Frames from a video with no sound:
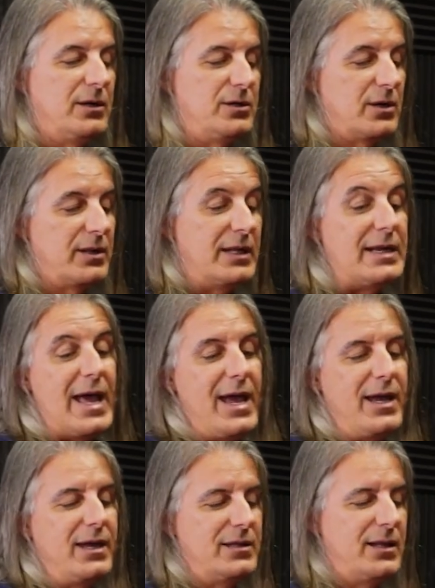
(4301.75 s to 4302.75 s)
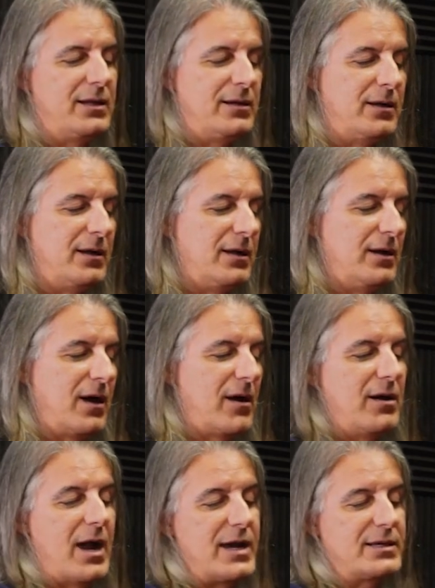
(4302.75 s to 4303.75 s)
during the day, and then
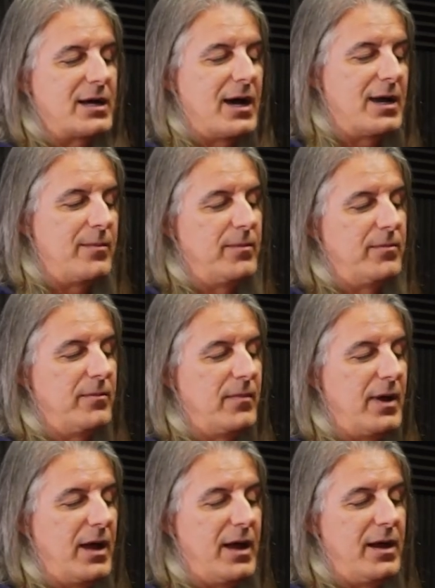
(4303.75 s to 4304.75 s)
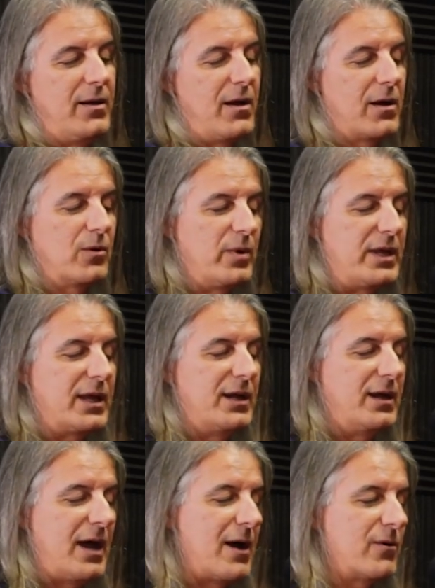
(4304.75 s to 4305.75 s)
our nighttime and our
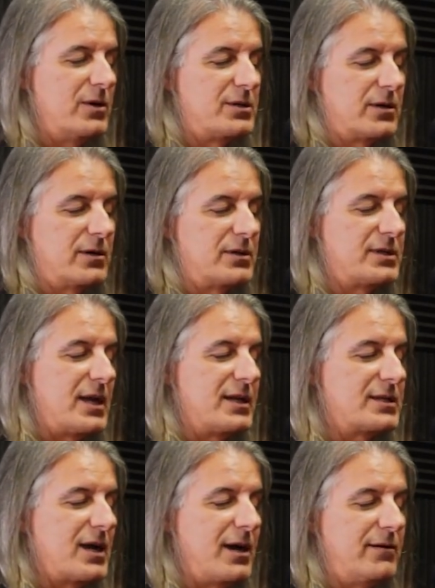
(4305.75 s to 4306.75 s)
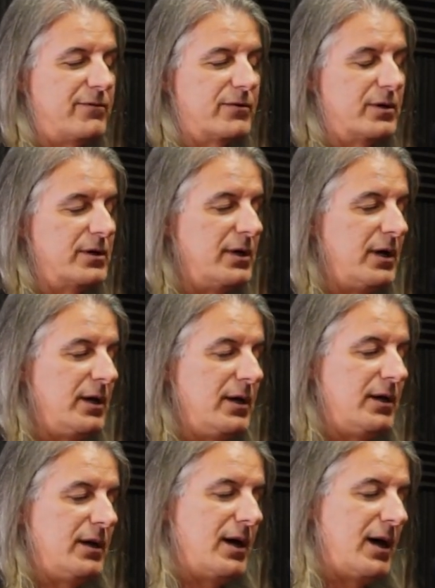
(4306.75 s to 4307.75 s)
weekend hours are set aside for
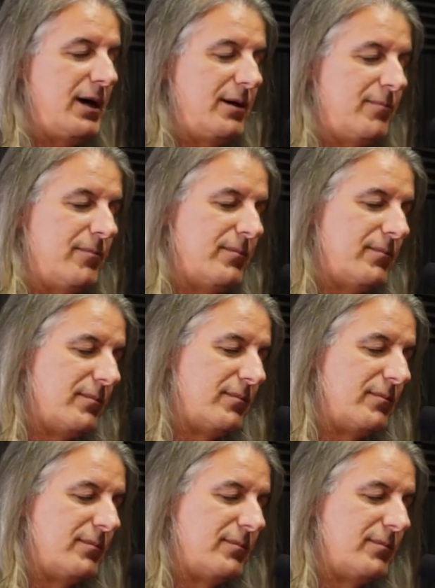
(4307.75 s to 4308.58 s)
um,